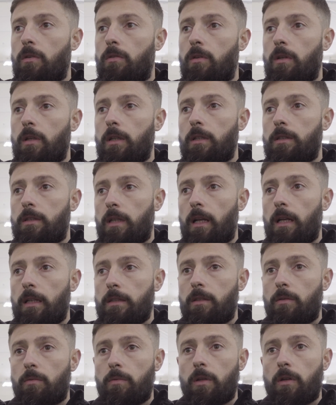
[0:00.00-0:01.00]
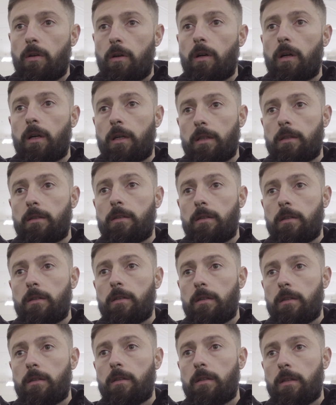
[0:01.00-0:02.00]
it tells us that we got a
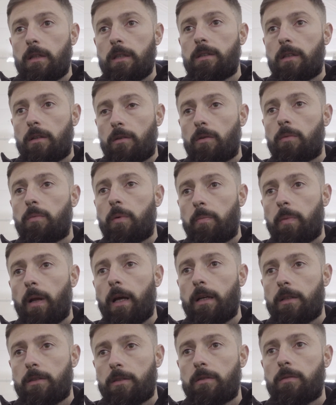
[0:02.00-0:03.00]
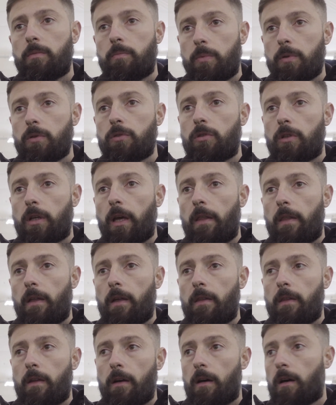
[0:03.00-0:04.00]
decent group of players put
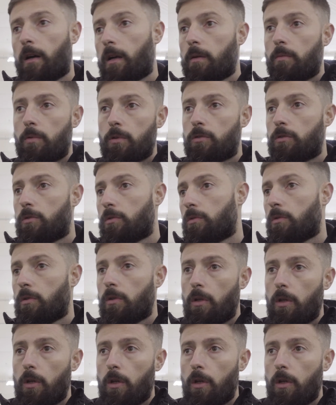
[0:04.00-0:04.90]
together that are able to